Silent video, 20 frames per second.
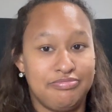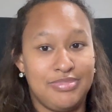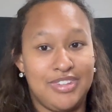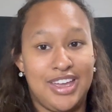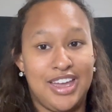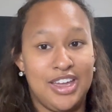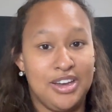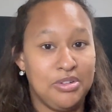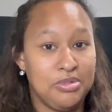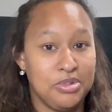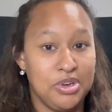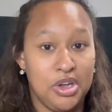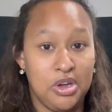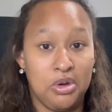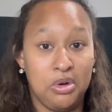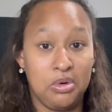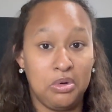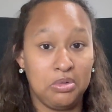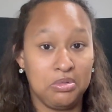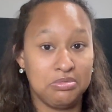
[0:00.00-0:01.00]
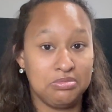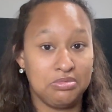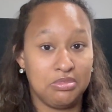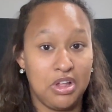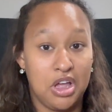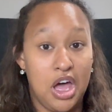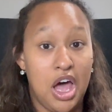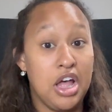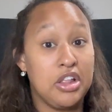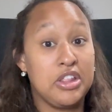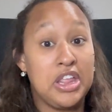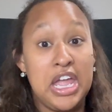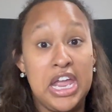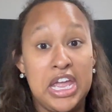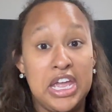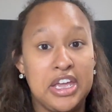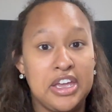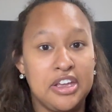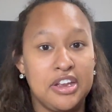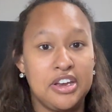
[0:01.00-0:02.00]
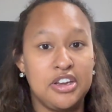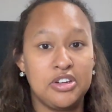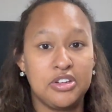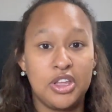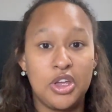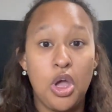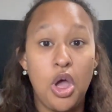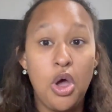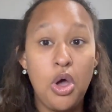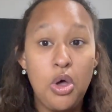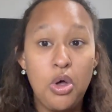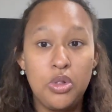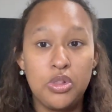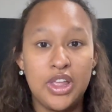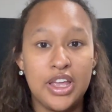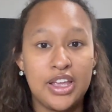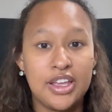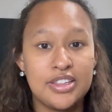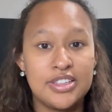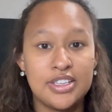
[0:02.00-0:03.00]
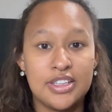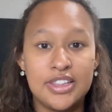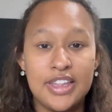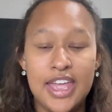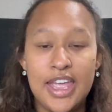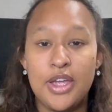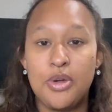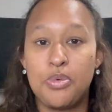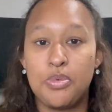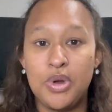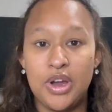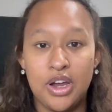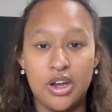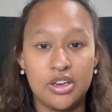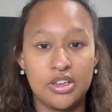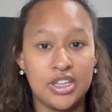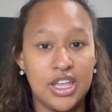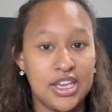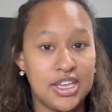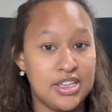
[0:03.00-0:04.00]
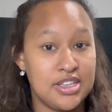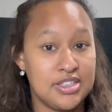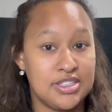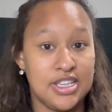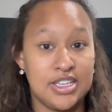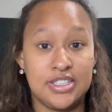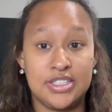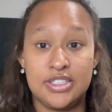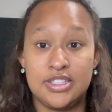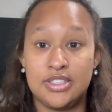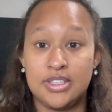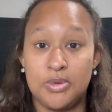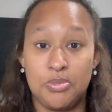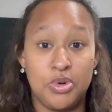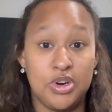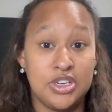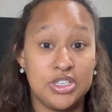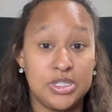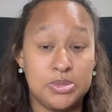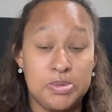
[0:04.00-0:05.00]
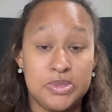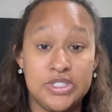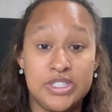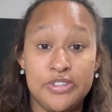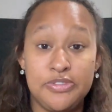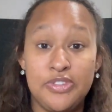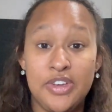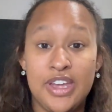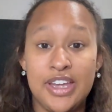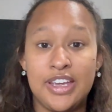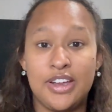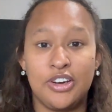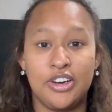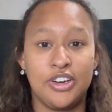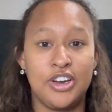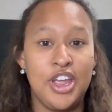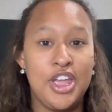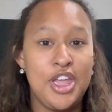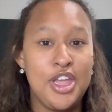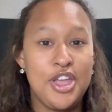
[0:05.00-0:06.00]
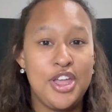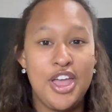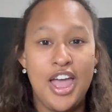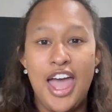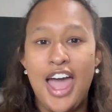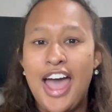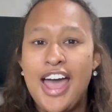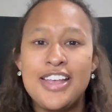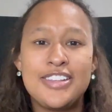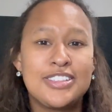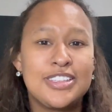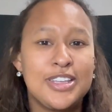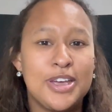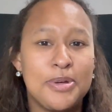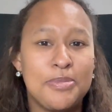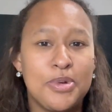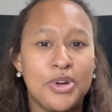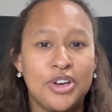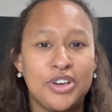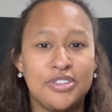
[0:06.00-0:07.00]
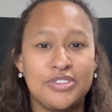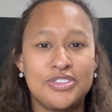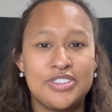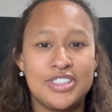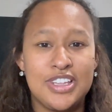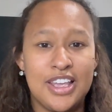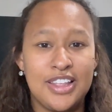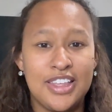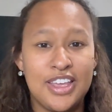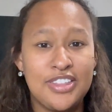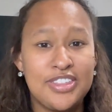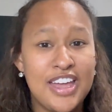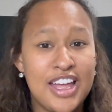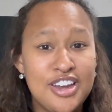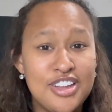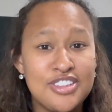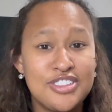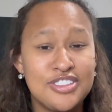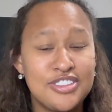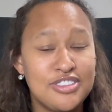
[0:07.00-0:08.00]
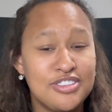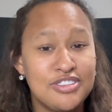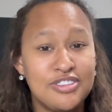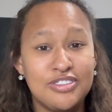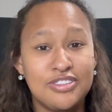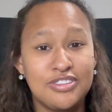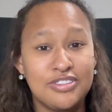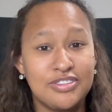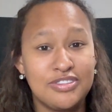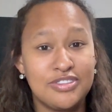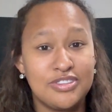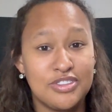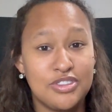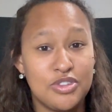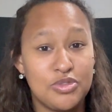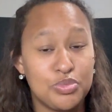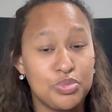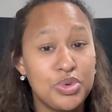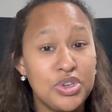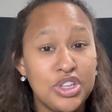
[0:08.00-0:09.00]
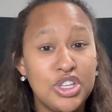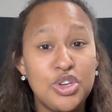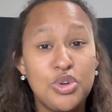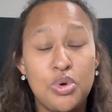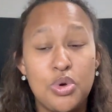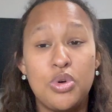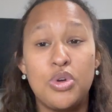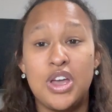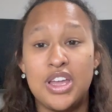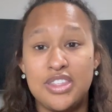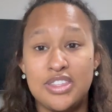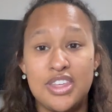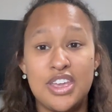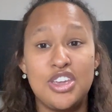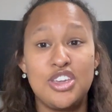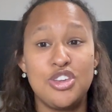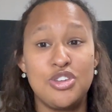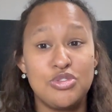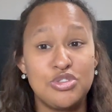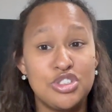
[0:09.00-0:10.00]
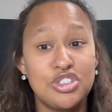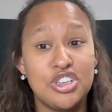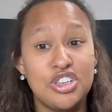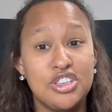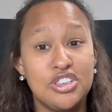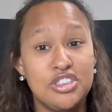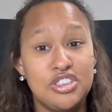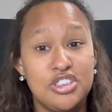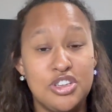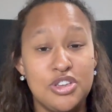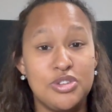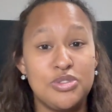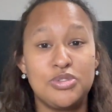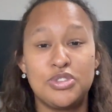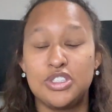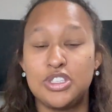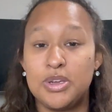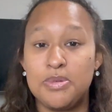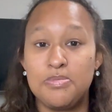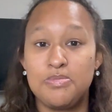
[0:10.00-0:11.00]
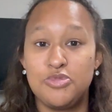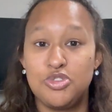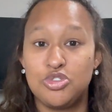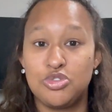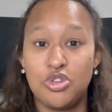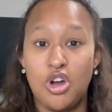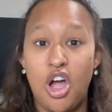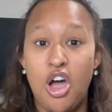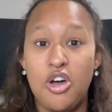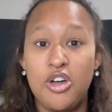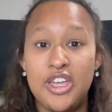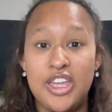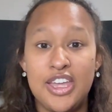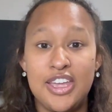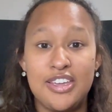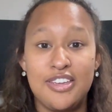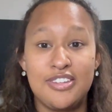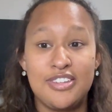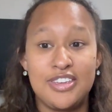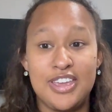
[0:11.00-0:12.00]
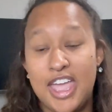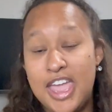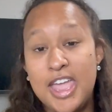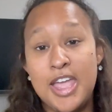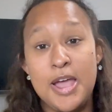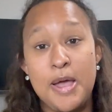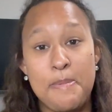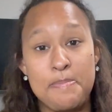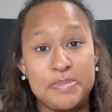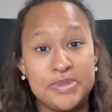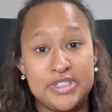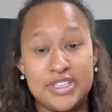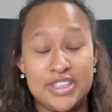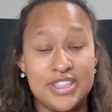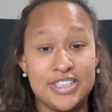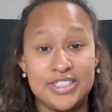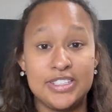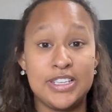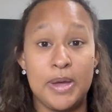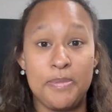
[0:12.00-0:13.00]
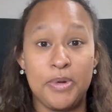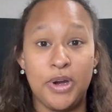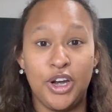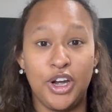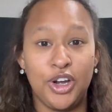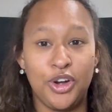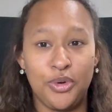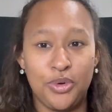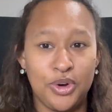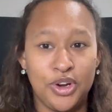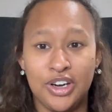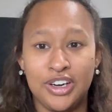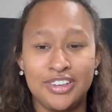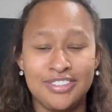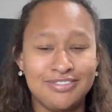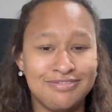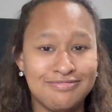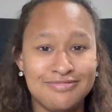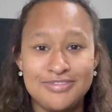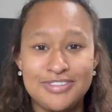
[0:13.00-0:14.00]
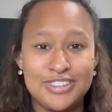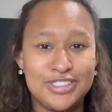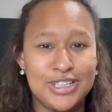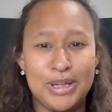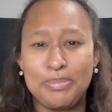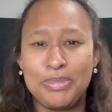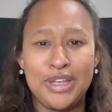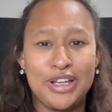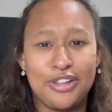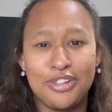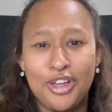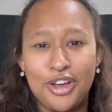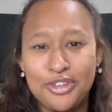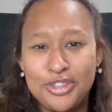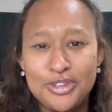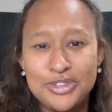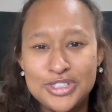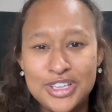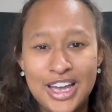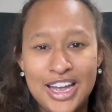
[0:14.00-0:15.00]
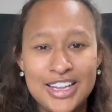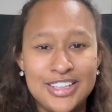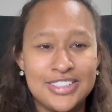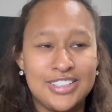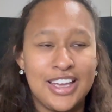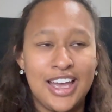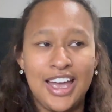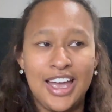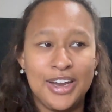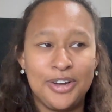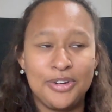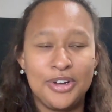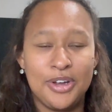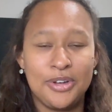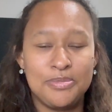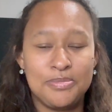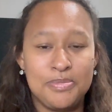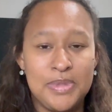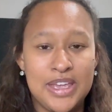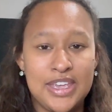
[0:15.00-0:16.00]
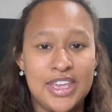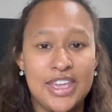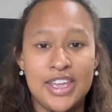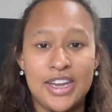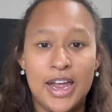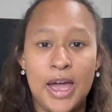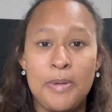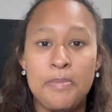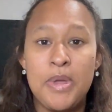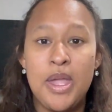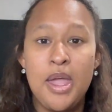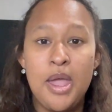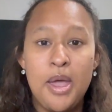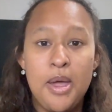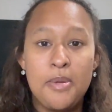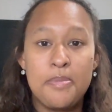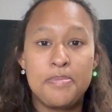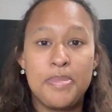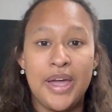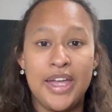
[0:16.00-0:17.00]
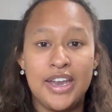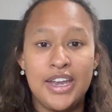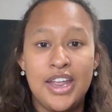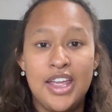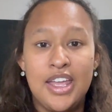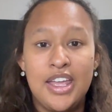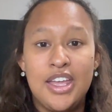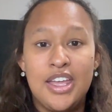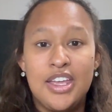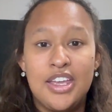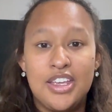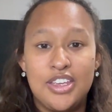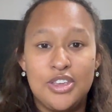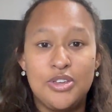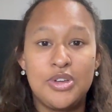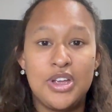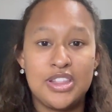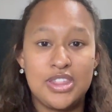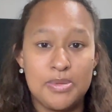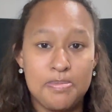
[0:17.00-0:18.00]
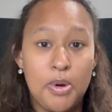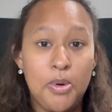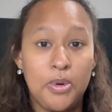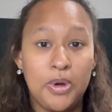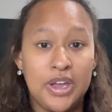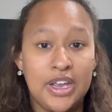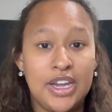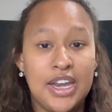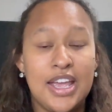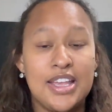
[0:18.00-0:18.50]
I don't know, a lake. And you're like, oh, like, it's a lake. Where, like, is this somewhere specific? Or ask them, or say, like, that is really cool. I think you should do some drawing camps in the summer, or something along those lines. I don't know, I'm making it up, but you get the point.